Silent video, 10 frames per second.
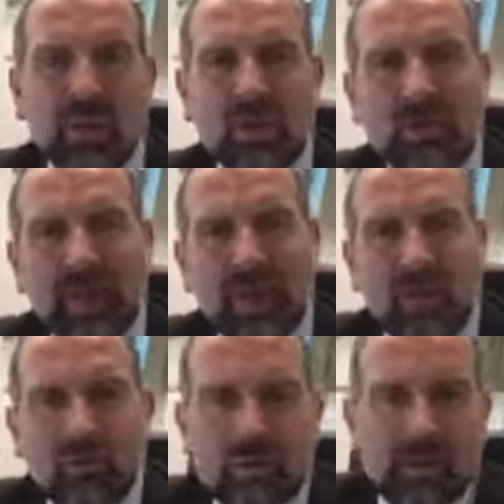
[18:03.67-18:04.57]
You'll pay
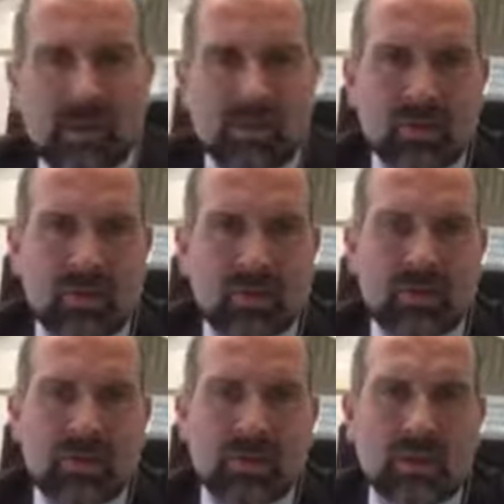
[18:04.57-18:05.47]
hundreds of pounds to go and
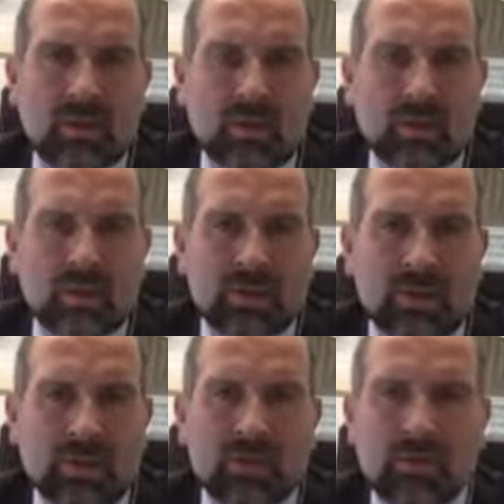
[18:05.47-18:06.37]
see a
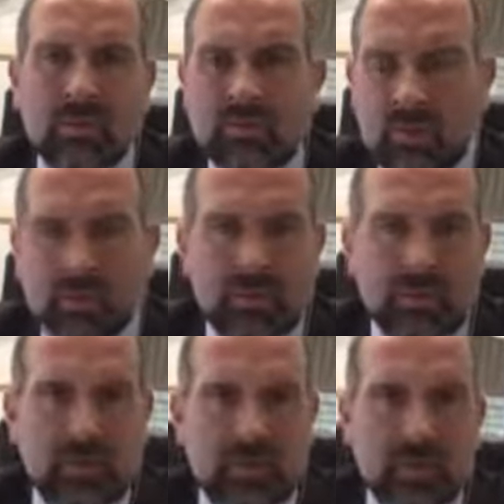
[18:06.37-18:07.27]
cardiologist or a
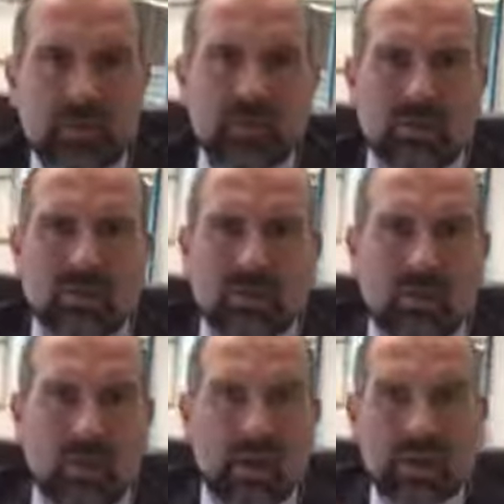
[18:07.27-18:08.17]
respiratory physician because you're
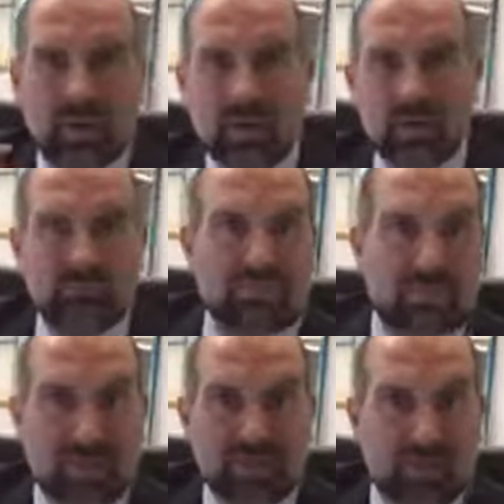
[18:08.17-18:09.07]
worried there
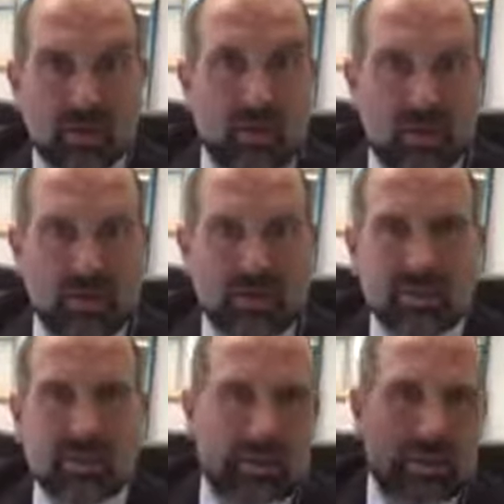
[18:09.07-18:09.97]
might be something going on
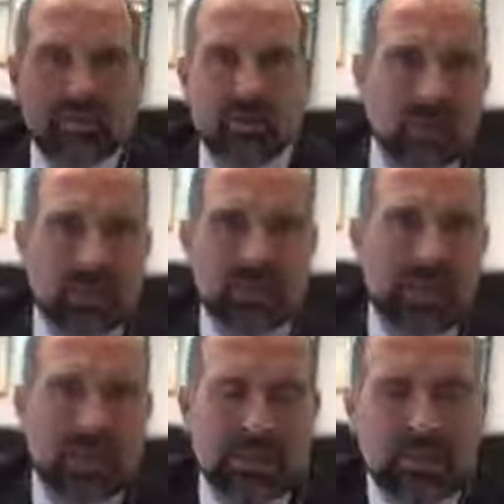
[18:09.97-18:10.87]
inside, and they have to do all these
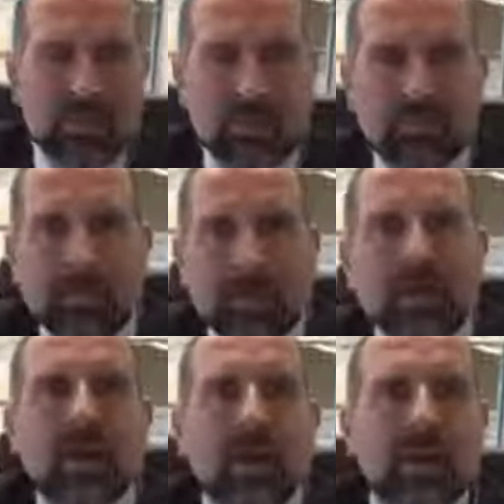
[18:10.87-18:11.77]
tests and
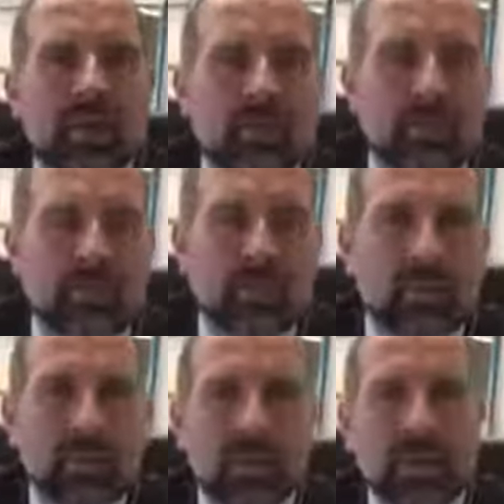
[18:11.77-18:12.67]
diagnose the
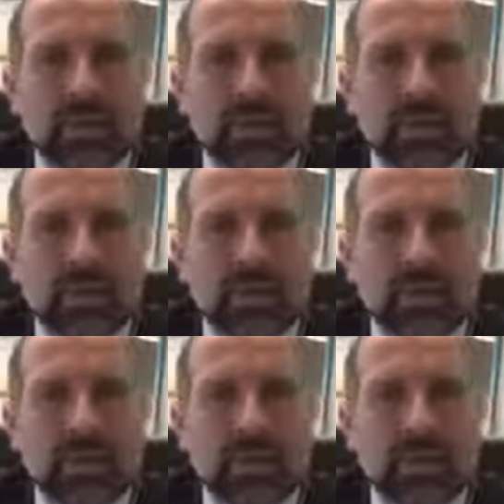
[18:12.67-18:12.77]
problem.